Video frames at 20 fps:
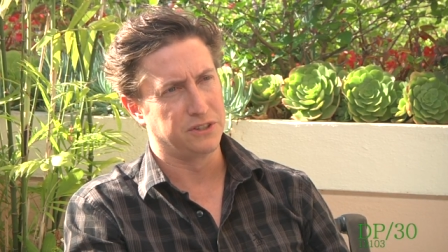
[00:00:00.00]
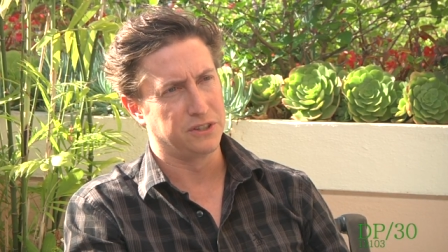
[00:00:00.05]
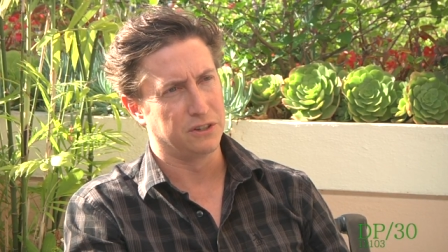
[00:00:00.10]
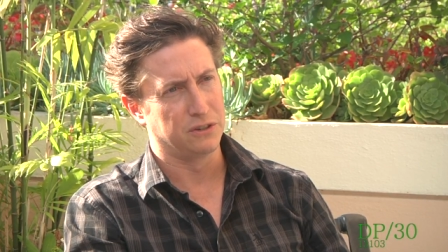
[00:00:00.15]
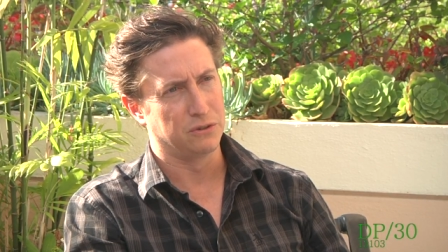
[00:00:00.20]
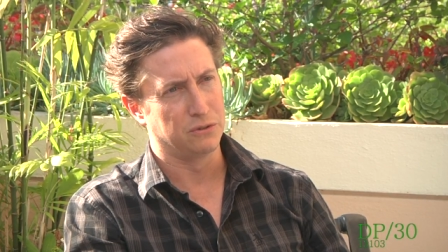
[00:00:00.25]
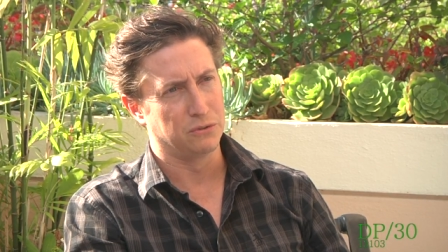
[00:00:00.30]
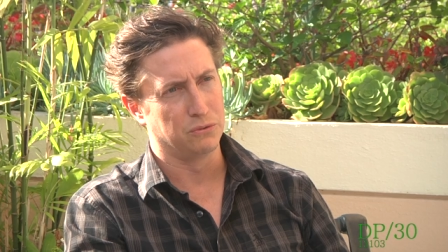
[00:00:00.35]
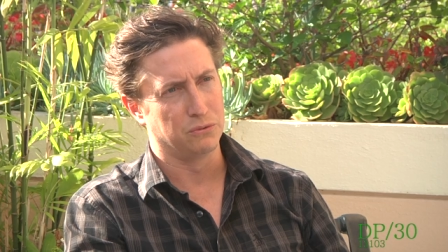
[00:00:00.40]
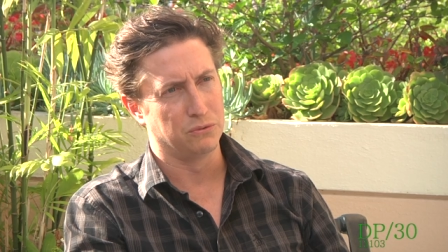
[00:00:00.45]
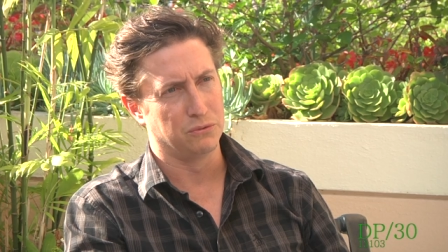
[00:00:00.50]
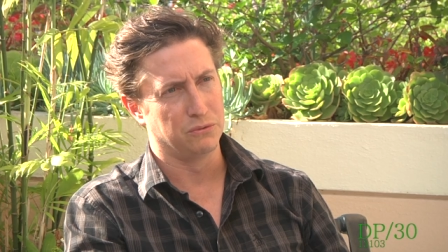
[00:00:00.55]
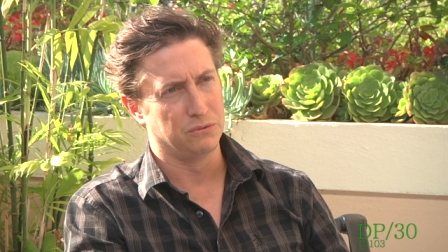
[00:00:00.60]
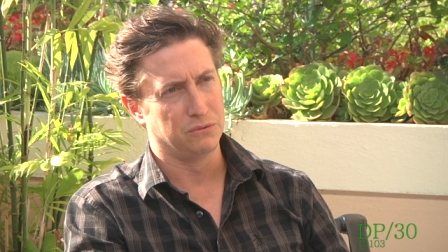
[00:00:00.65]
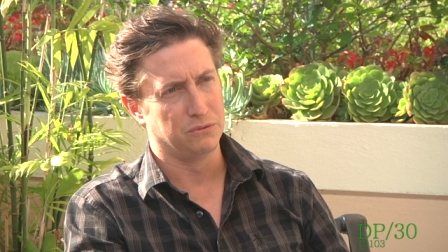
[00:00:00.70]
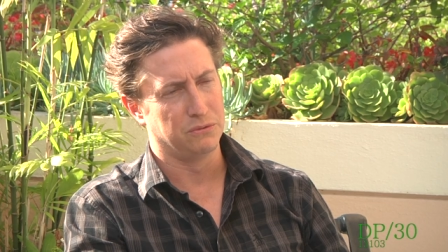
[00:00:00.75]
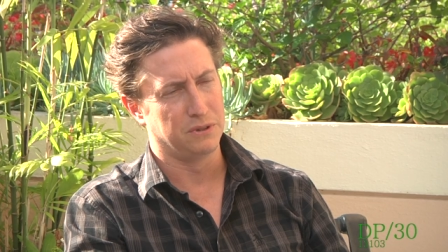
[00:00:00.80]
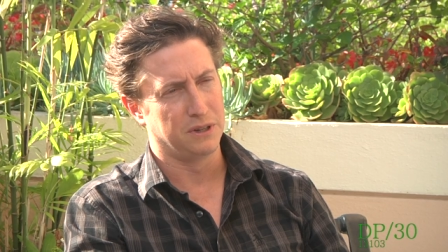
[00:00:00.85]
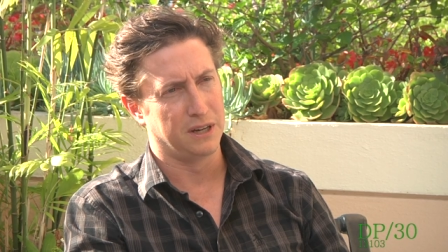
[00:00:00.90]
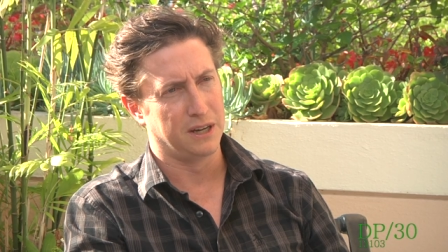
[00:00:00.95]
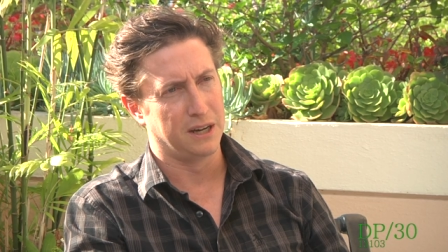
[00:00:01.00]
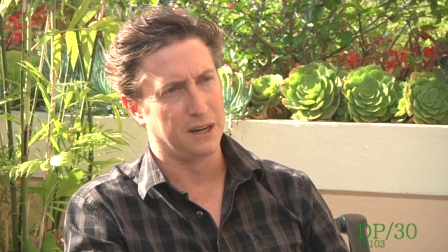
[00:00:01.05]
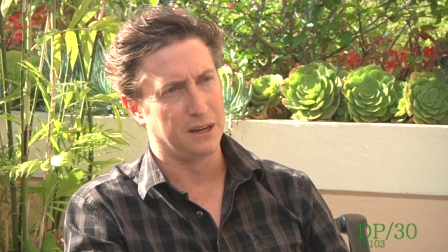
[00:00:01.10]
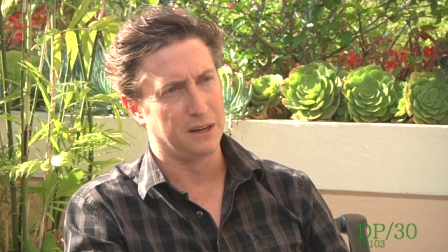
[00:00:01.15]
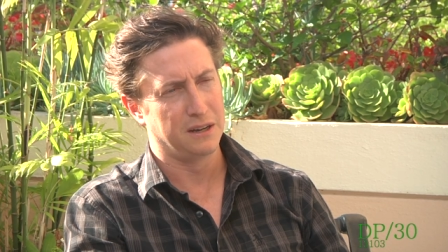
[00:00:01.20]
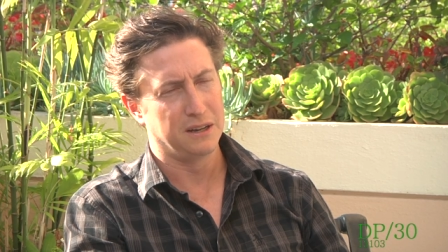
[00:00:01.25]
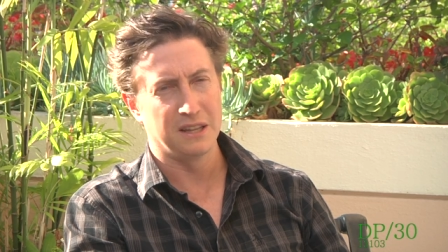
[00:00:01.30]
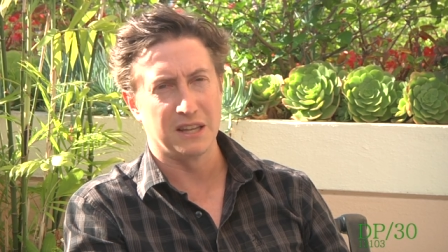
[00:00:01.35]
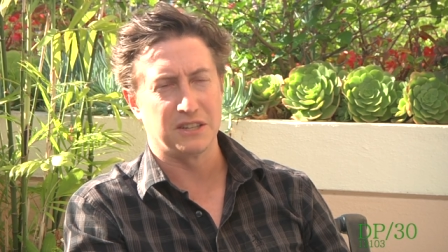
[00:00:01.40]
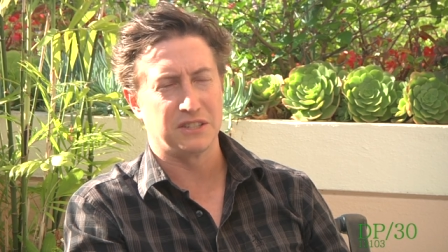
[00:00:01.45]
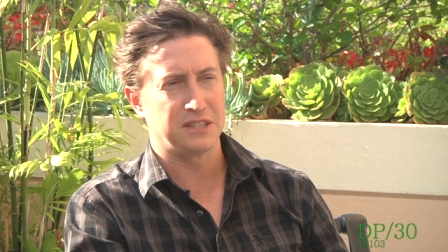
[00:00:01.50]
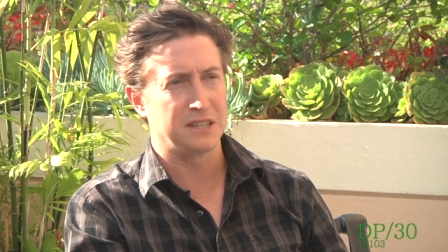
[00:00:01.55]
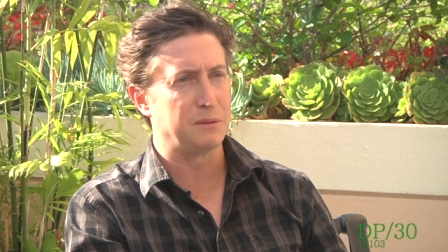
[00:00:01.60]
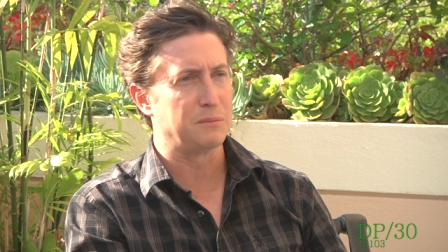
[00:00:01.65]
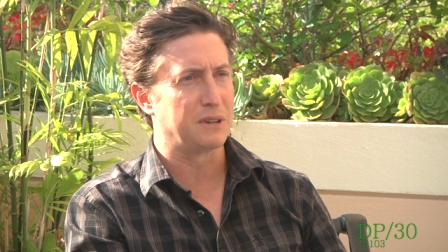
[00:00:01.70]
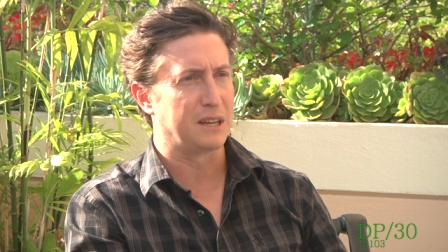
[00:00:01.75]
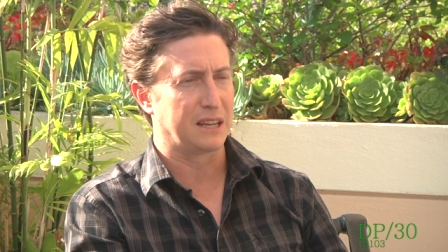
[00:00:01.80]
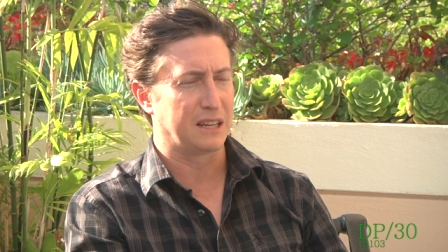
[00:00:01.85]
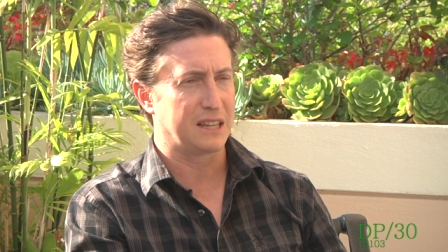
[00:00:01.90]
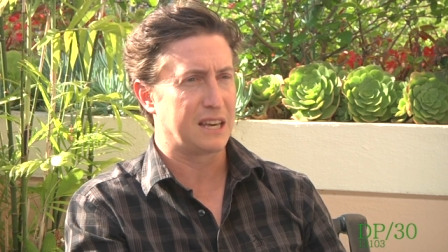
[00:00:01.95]
So uh, that
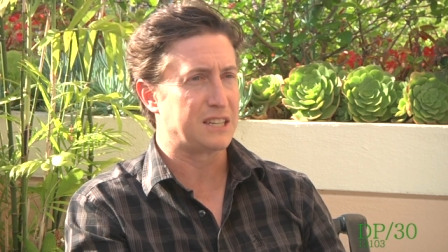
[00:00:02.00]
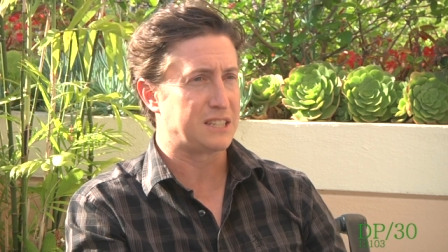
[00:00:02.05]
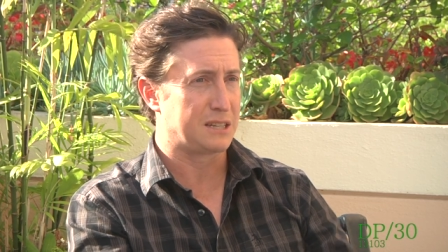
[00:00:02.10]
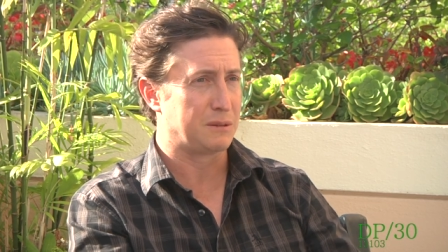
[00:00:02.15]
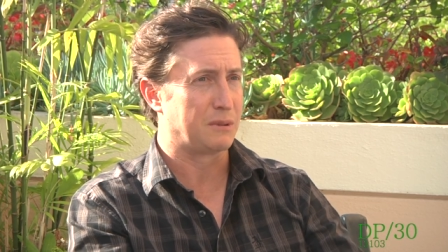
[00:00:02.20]
seemed like that